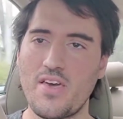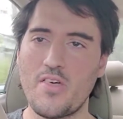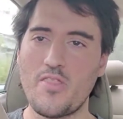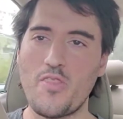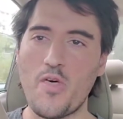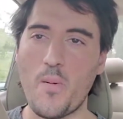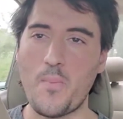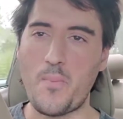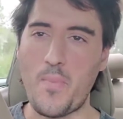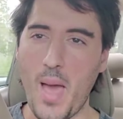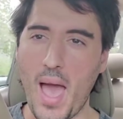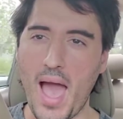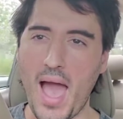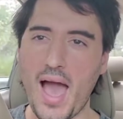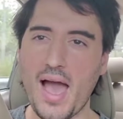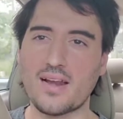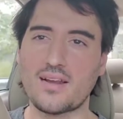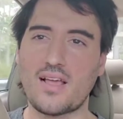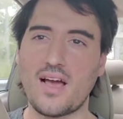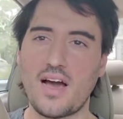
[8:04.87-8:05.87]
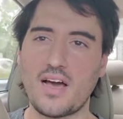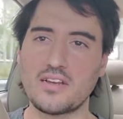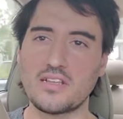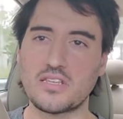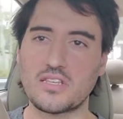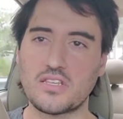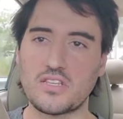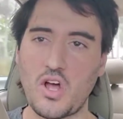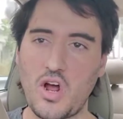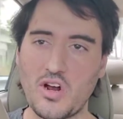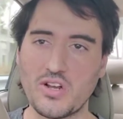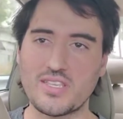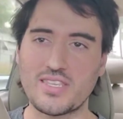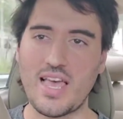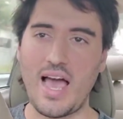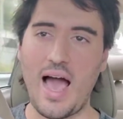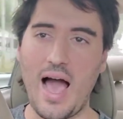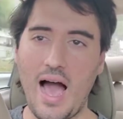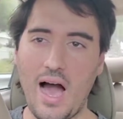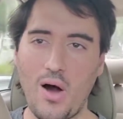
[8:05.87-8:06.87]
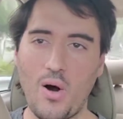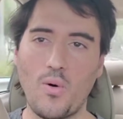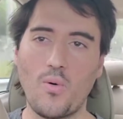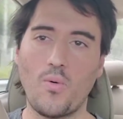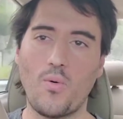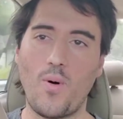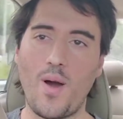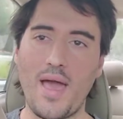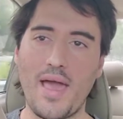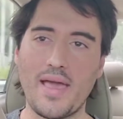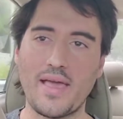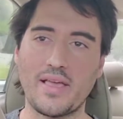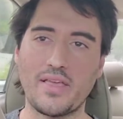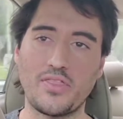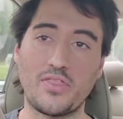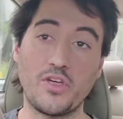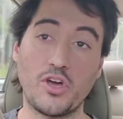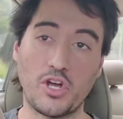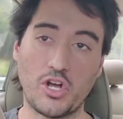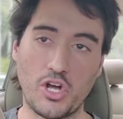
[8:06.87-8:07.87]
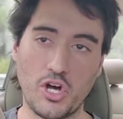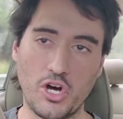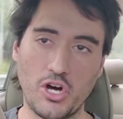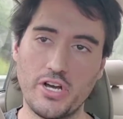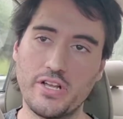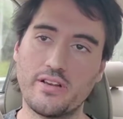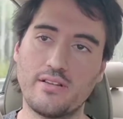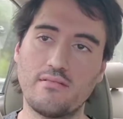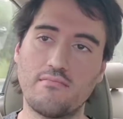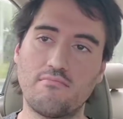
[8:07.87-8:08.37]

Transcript: the bad kind of starts outweighing the good.